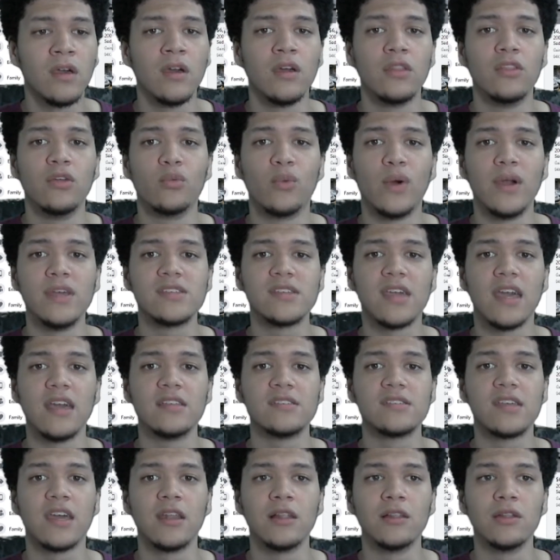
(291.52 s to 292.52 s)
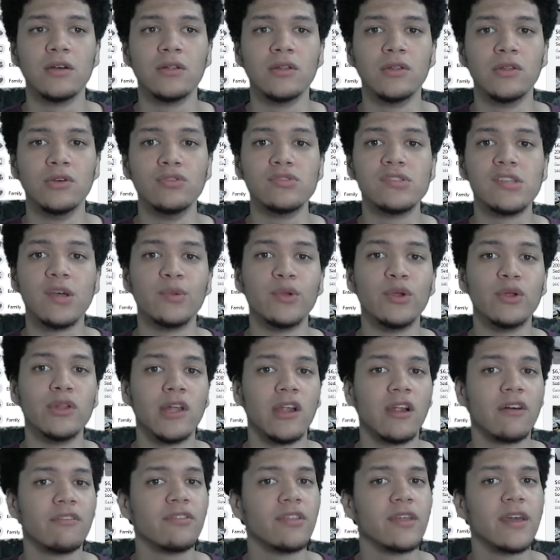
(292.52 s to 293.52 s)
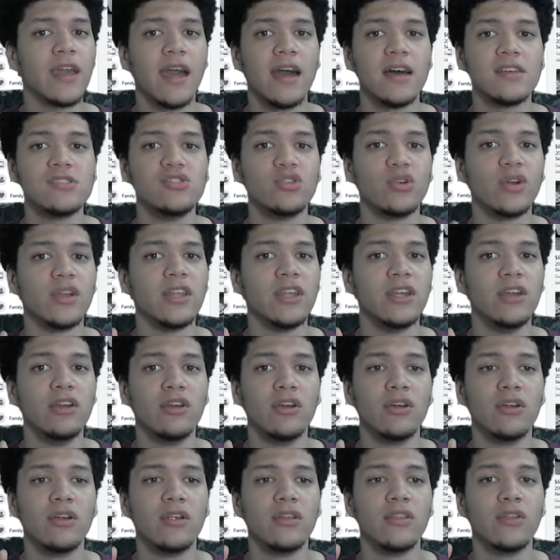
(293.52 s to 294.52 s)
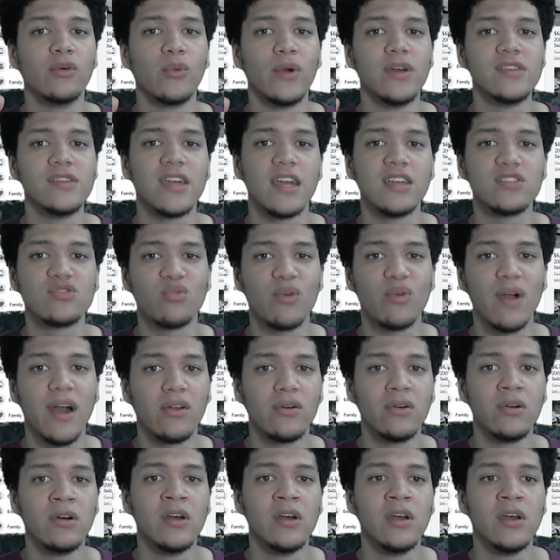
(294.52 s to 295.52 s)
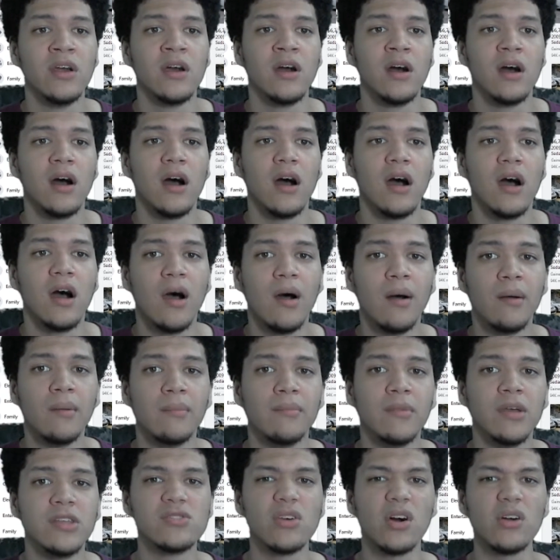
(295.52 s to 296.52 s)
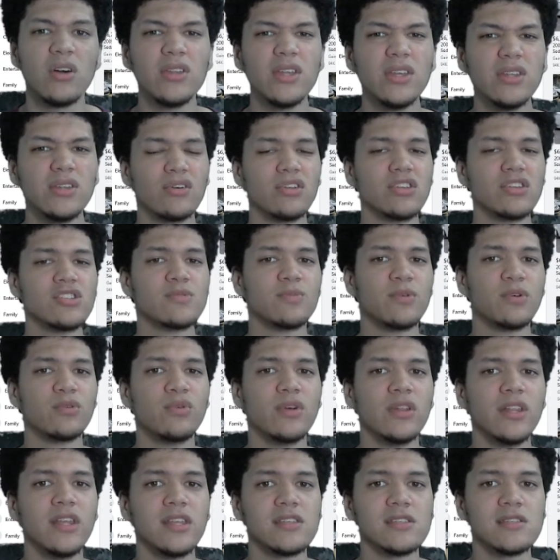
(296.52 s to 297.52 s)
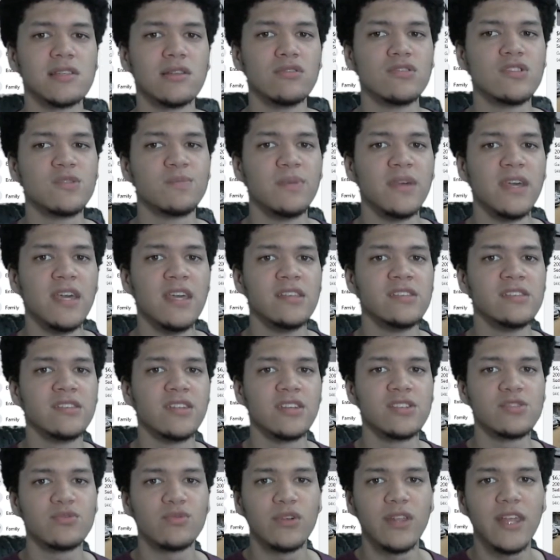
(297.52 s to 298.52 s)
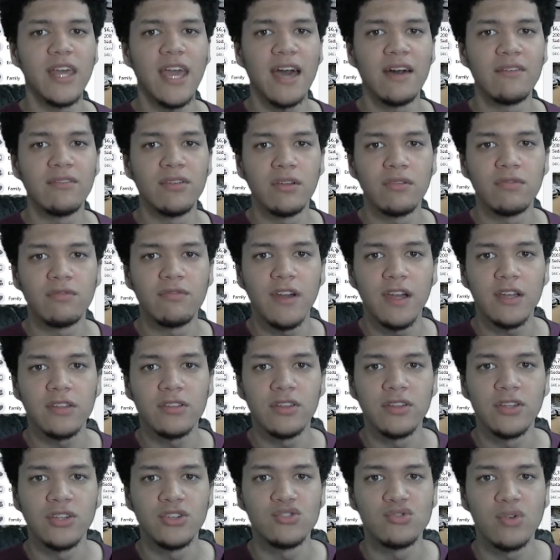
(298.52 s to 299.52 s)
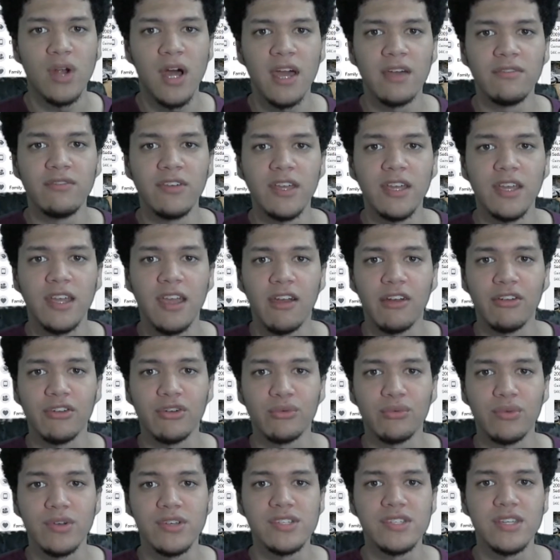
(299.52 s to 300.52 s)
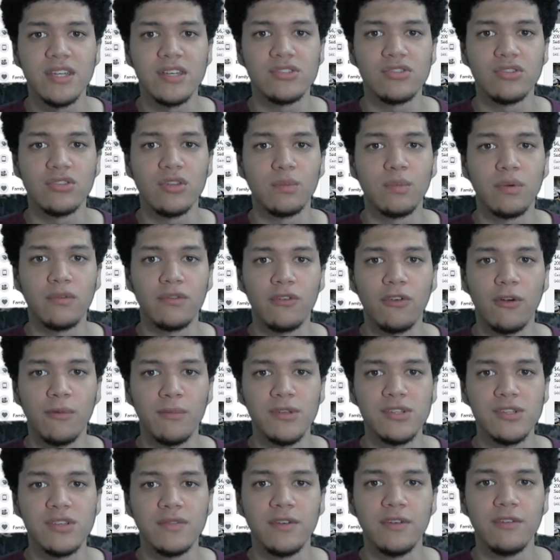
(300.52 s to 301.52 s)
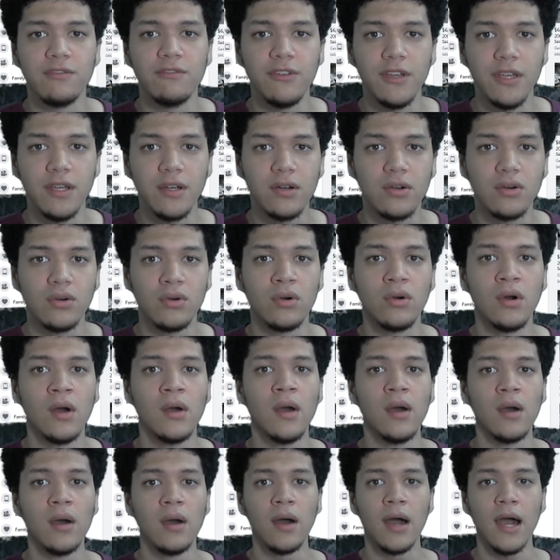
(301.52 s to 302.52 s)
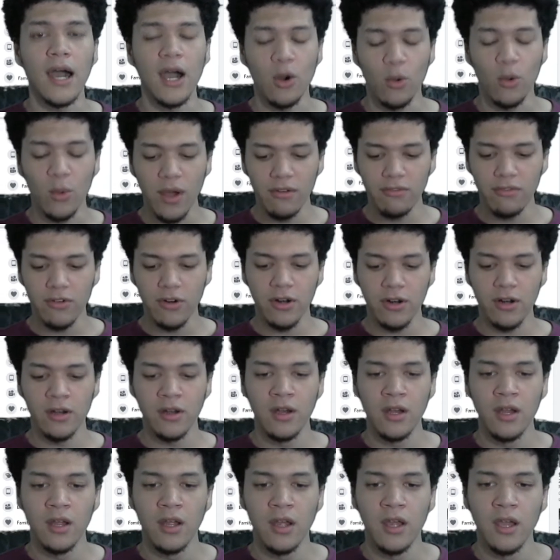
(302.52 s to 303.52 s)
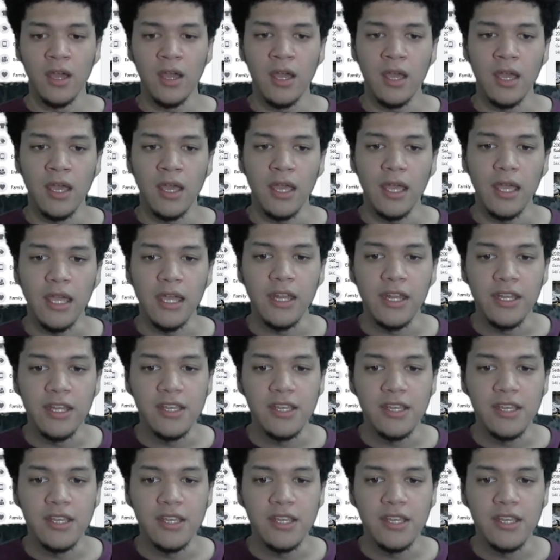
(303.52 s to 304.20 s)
the wastegates get a little loose, and when you let off the gas, you can hear the wastegates rattle. It's only noticeable really at slow speeds. It doesn't really have an effect on the driving characteristics or the performance of your vehicle. However, it